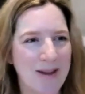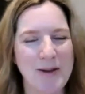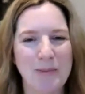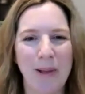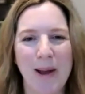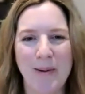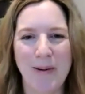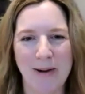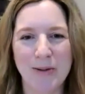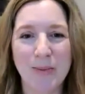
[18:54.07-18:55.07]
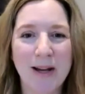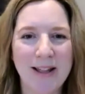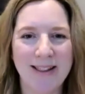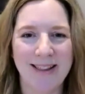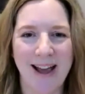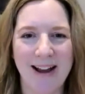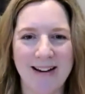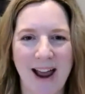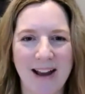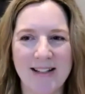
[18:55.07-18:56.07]
that you play around with,
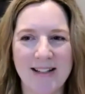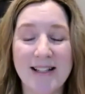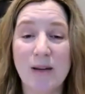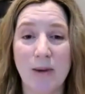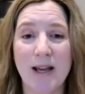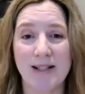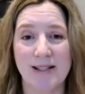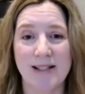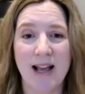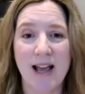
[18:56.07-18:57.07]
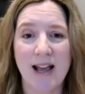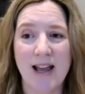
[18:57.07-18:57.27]
and see, because